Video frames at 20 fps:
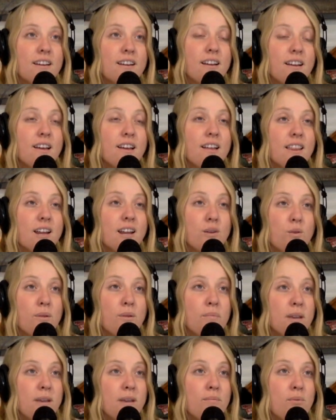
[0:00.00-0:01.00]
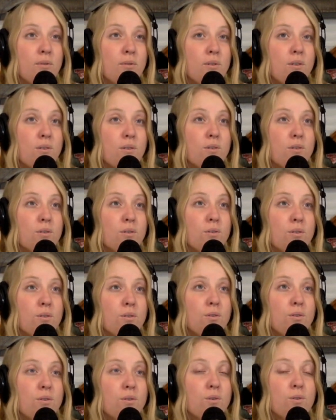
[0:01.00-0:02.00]
there were people
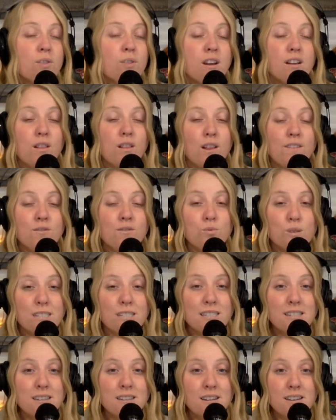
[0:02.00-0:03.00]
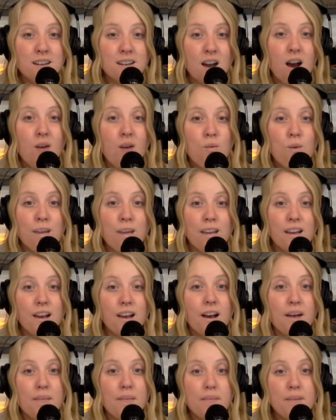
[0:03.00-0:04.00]
who their loved ones did not wake
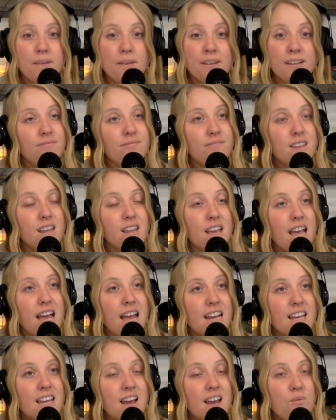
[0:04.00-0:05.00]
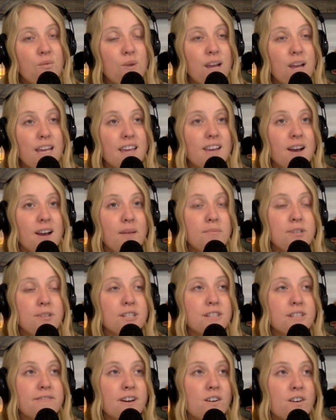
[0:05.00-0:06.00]
up. And yet, waking up
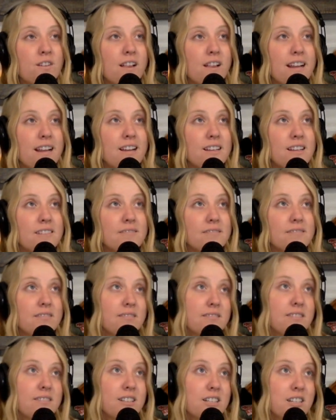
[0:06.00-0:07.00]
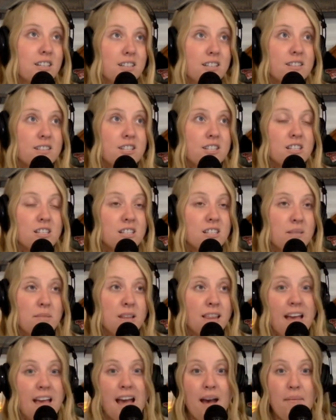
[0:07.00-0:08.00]
just felt like it's just something that
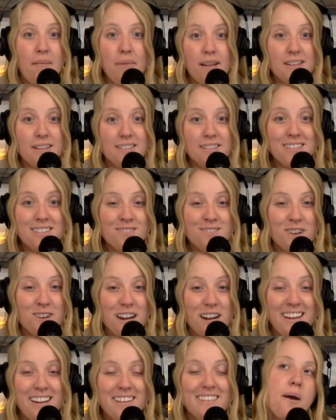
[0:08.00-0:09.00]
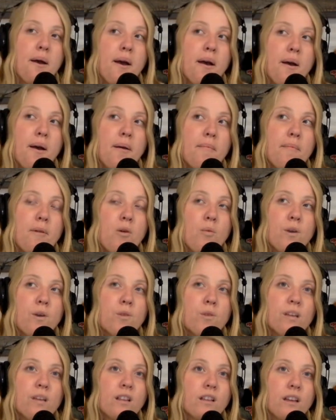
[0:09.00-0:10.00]
happens, right? But when
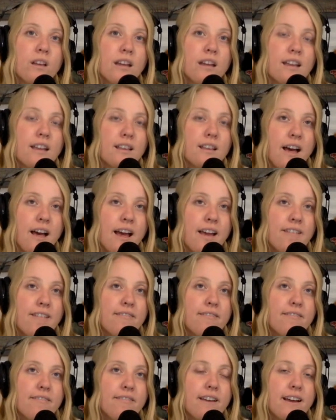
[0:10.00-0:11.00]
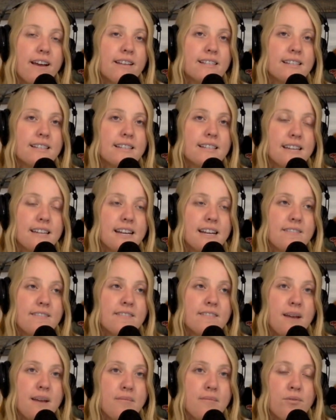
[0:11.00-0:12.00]
we look at life as a state of
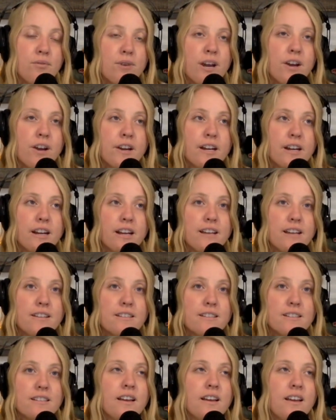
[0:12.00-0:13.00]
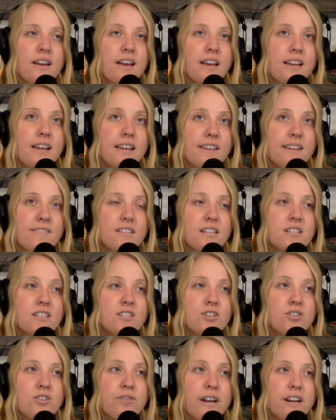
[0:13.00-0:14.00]
temporariness, it gives us a
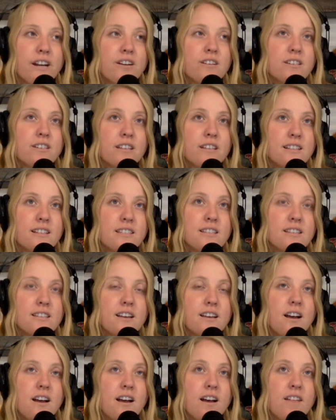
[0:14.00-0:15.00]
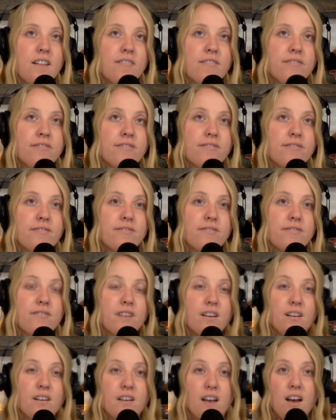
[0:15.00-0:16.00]
greater sense of
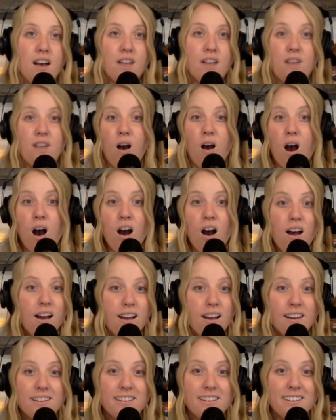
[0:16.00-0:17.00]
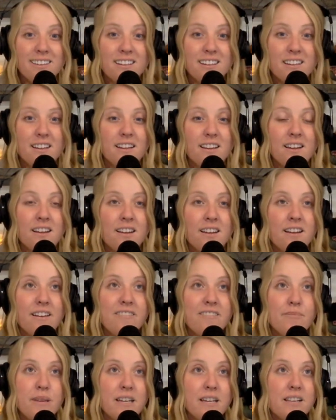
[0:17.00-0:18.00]
uh, of awe of
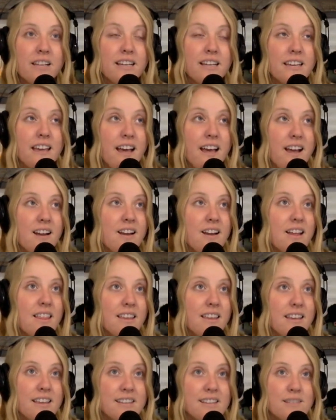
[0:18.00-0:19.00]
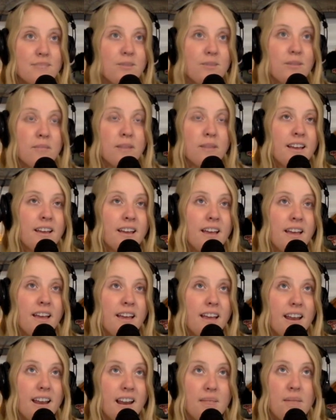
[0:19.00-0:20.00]
being like, yeah, nothing is permanent.
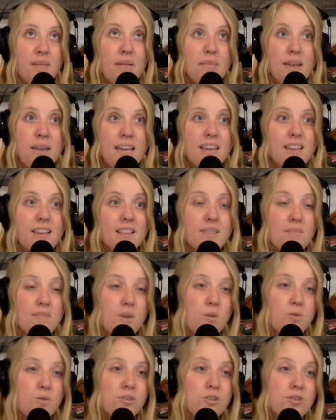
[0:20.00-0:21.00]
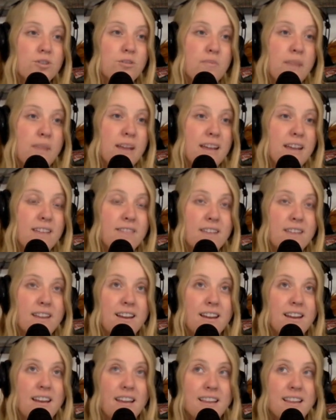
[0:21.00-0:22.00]
And am I making the most or am I even
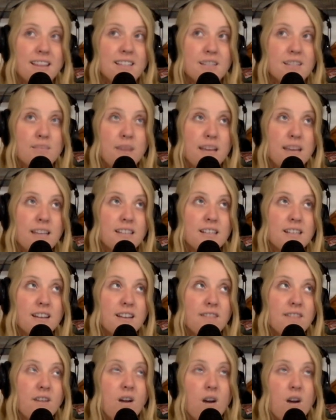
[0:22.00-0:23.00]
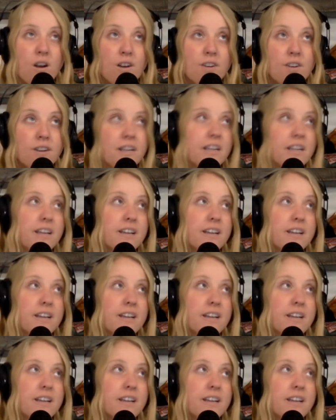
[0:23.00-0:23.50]
in the space of honoring